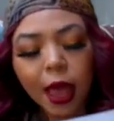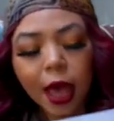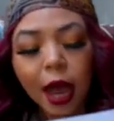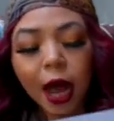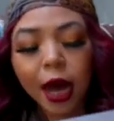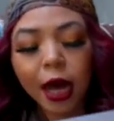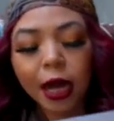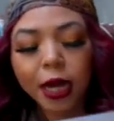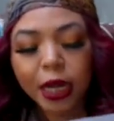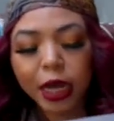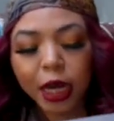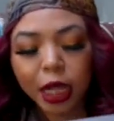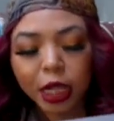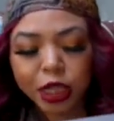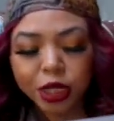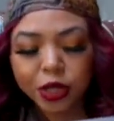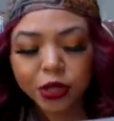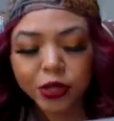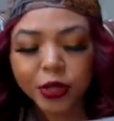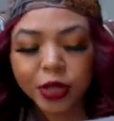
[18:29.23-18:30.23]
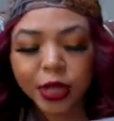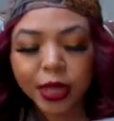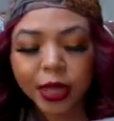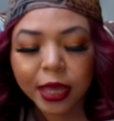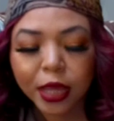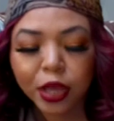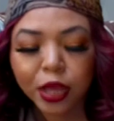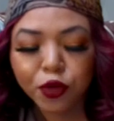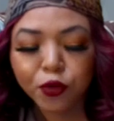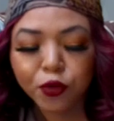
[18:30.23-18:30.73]
Another
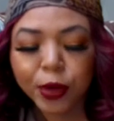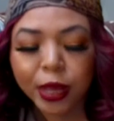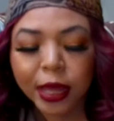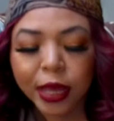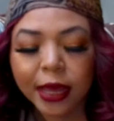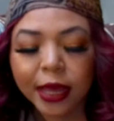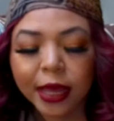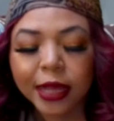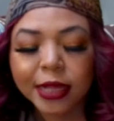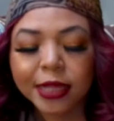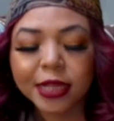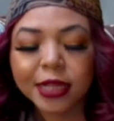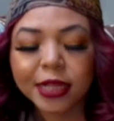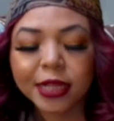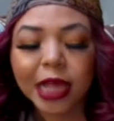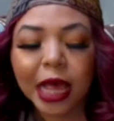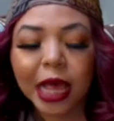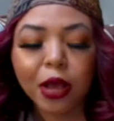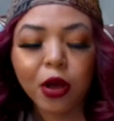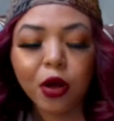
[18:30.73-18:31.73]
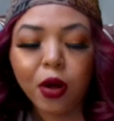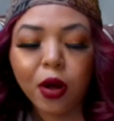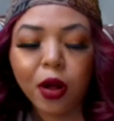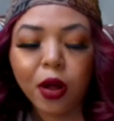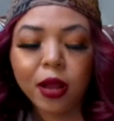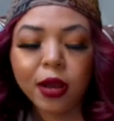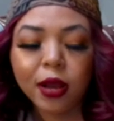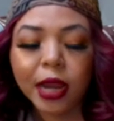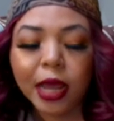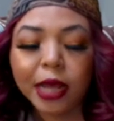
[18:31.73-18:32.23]
thing you need is a
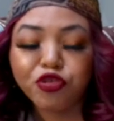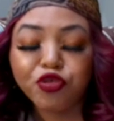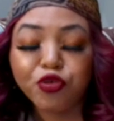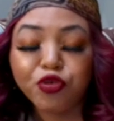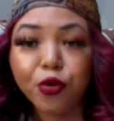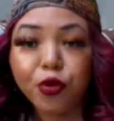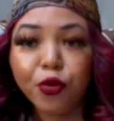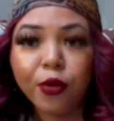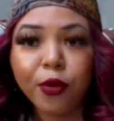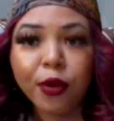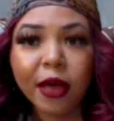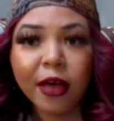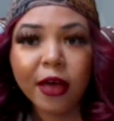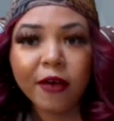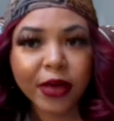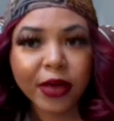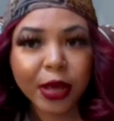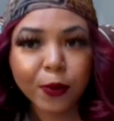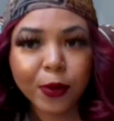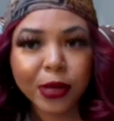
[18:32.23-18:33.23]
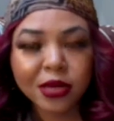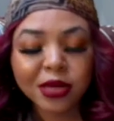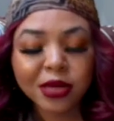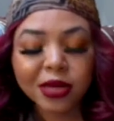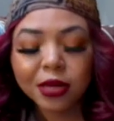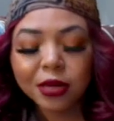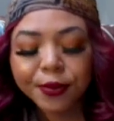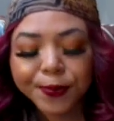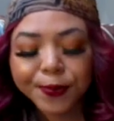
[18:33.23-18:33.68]
psychological evaluation.